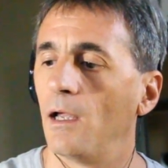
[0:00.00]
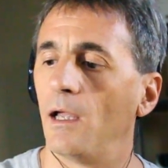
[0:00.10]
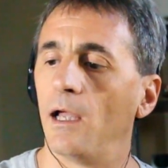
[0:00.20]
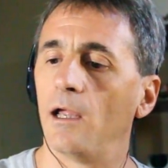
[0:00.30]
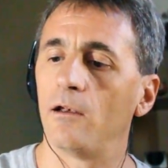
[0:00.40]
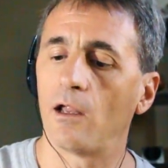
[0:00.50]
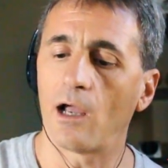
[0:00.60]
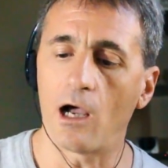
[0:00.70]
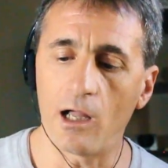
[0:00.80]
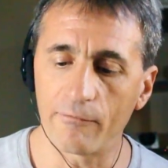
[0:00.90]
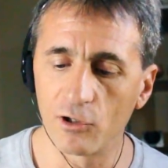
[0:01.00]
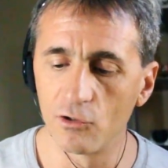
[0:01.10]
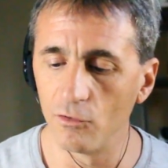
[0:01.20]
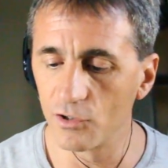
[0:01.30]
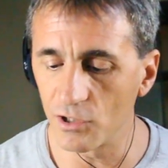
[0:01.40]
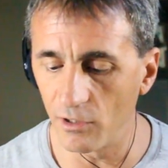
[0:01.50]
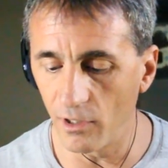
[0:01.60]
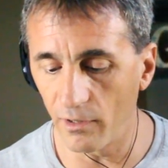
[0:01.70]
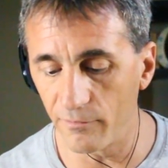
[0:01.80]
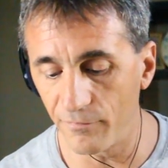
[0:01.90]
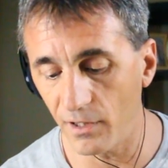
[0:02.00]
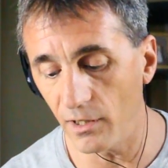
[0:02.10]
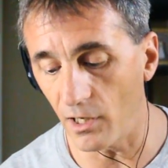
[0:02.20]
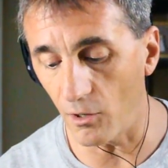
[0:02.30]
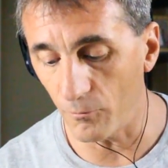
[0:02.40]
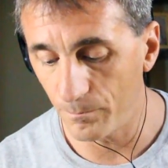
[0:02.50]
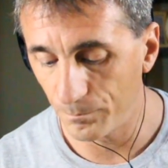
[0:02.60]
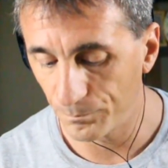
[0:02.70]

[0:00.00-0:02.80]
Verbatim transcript: And I'll have to do this in another video,